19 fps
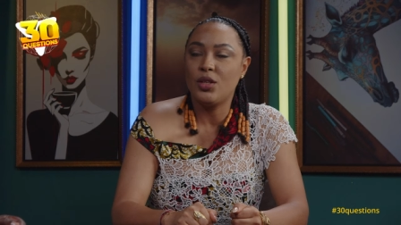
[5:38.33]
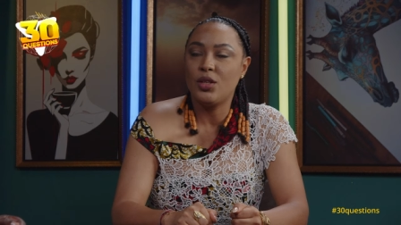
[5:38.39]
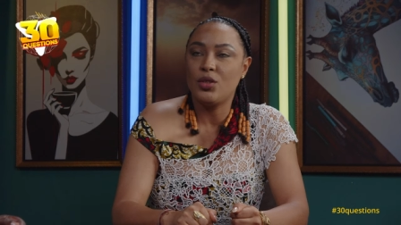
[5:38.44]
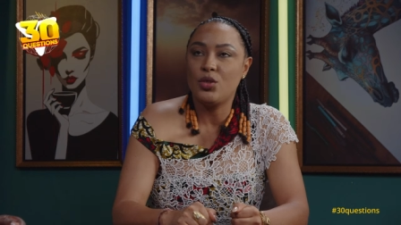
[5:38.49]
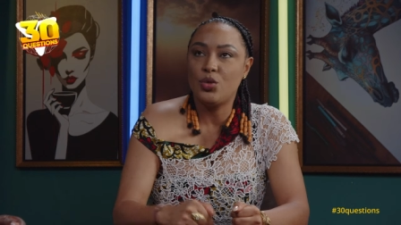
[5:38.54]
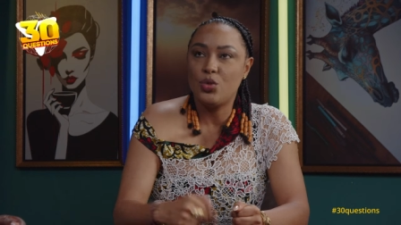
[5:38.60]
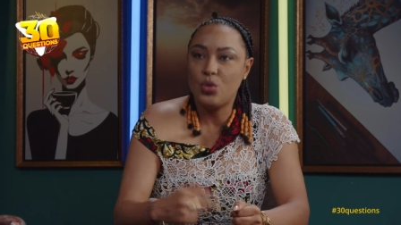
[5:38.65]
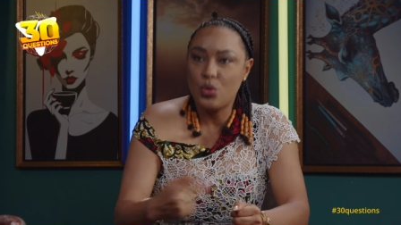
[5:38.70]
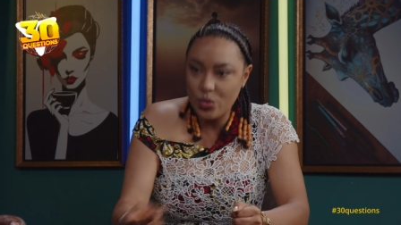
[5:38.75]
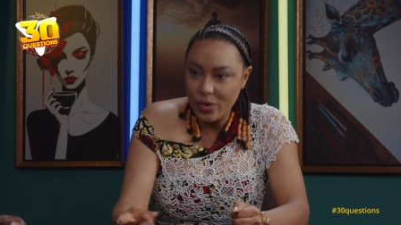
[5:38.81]

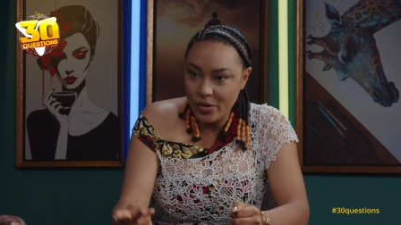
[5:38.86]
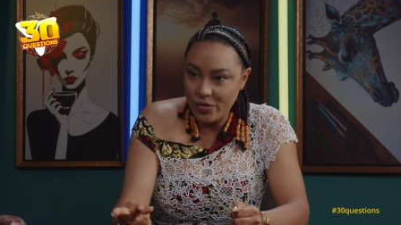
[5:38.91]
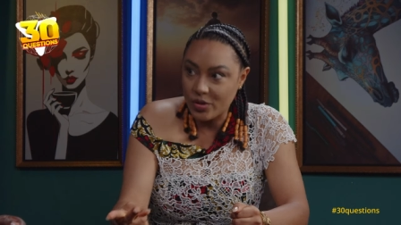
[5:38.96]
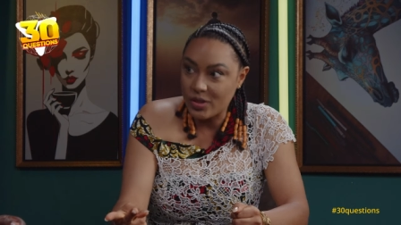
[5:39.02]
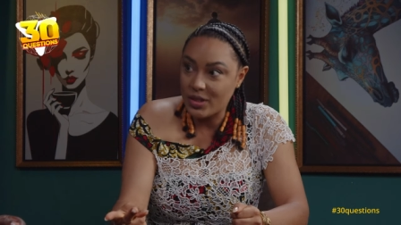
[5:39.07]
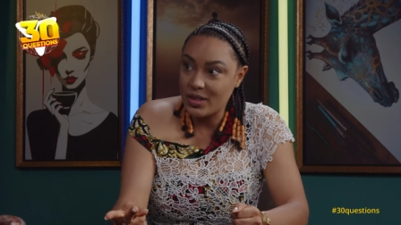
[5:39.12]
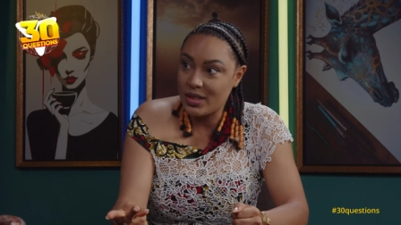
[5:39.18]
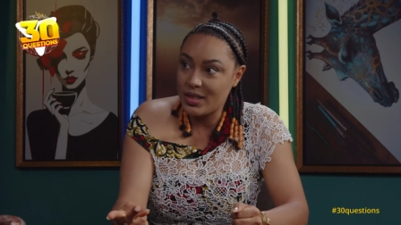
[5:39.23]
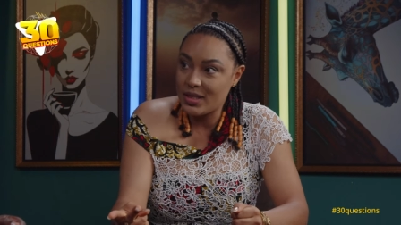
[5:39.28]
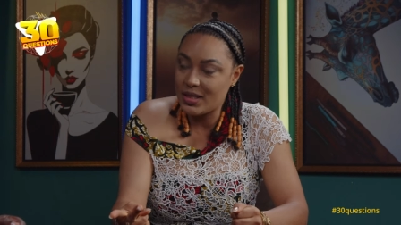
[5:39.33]
2 were for
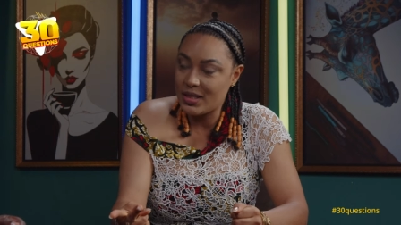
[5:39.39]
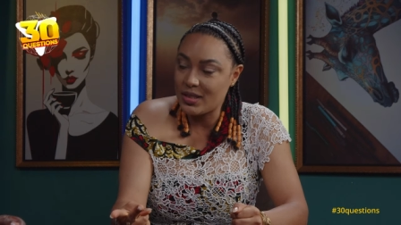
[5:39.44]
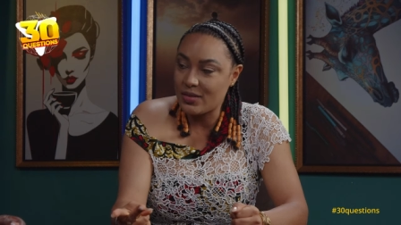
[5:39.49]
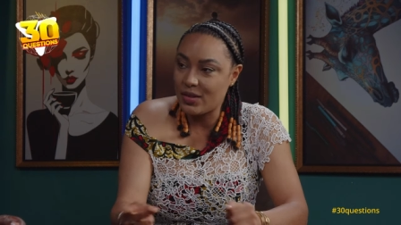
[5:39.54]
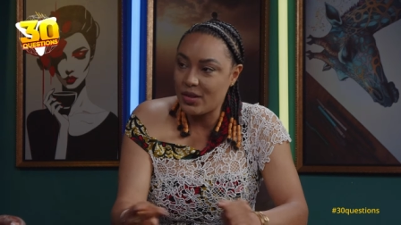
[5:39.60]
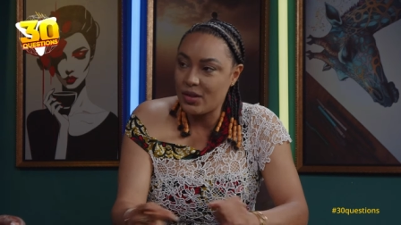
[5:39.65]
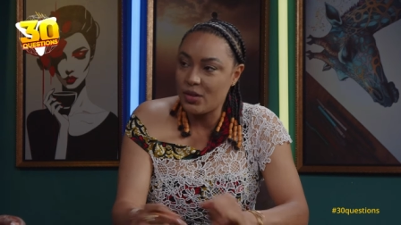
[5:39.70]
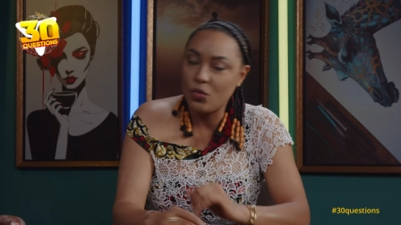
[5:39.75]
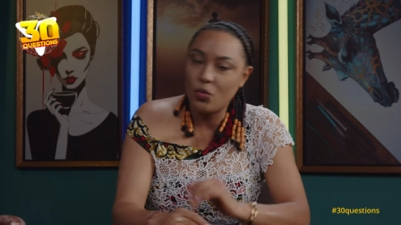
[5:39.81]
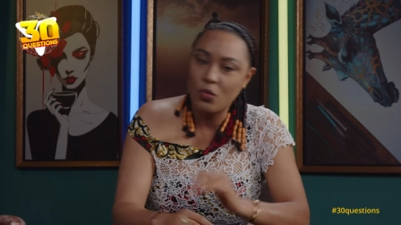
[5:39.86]

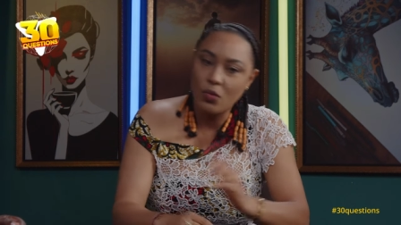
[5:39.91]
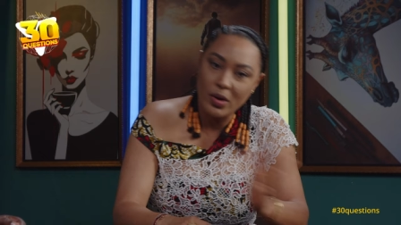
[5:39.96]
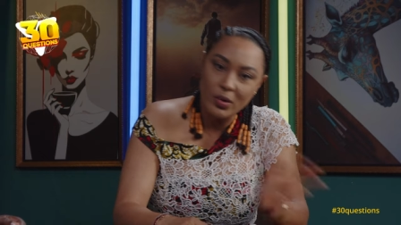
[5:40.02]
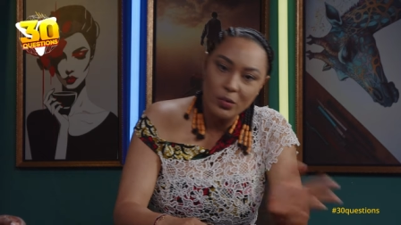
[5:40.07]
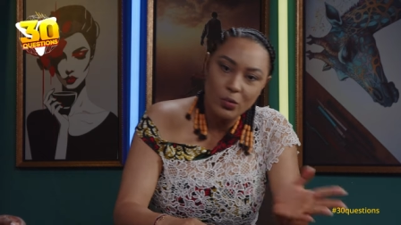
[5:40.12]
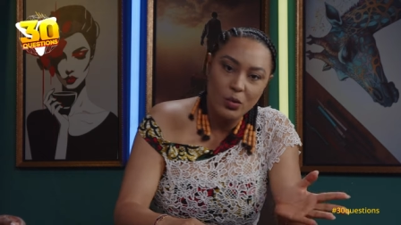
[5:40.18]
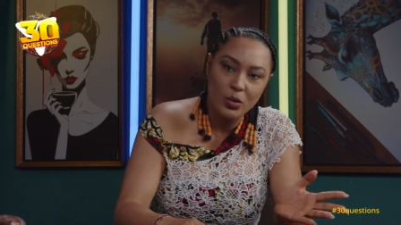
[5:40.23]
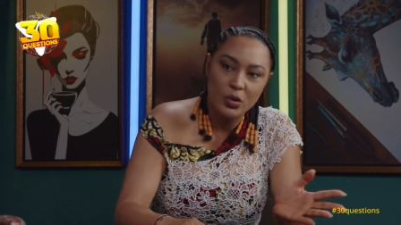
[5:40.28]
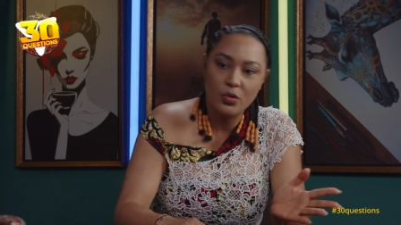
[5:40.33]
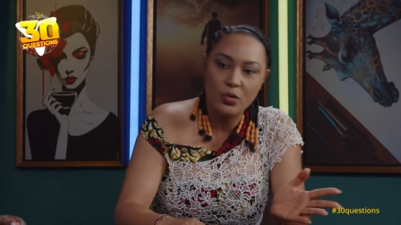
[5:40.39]
DSTV,
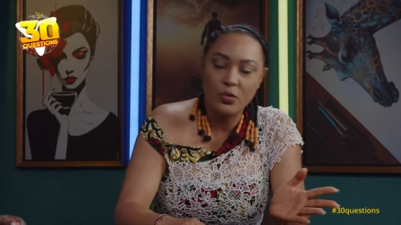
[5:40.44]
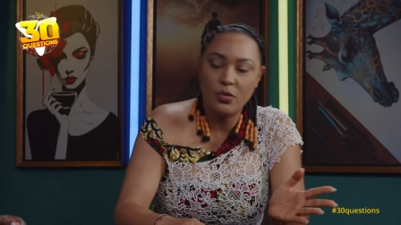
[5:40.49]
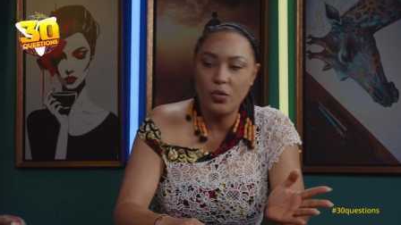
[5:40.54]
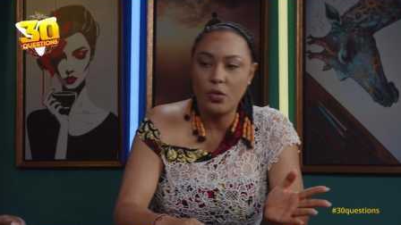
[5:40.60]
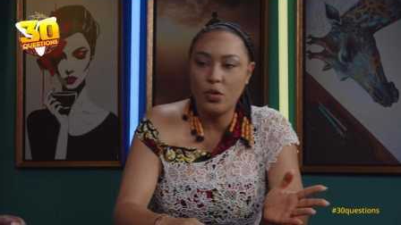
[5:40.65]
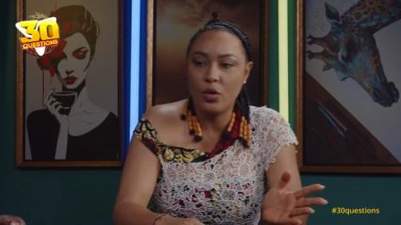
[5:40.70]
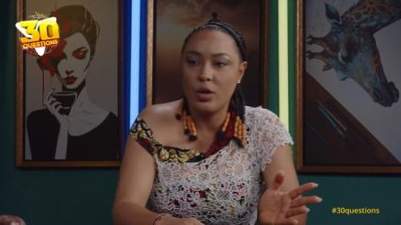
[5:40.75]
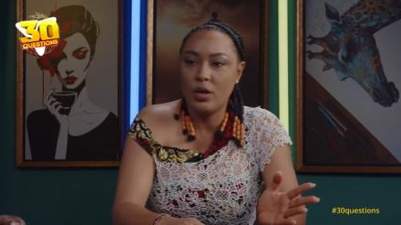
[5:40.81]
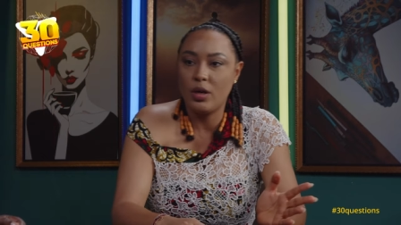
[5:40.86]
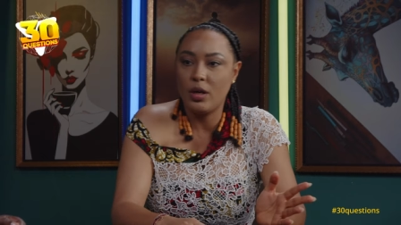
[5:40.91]
1 was
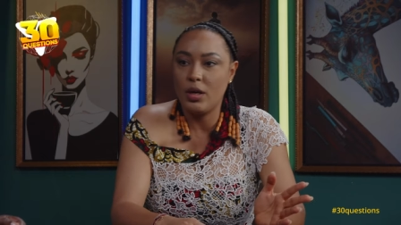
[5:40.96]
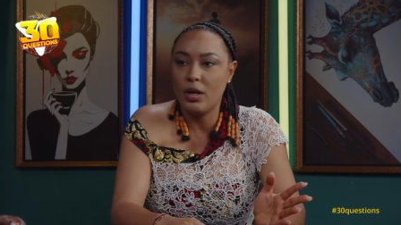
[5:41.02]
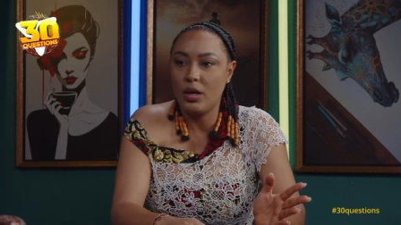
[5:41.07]
for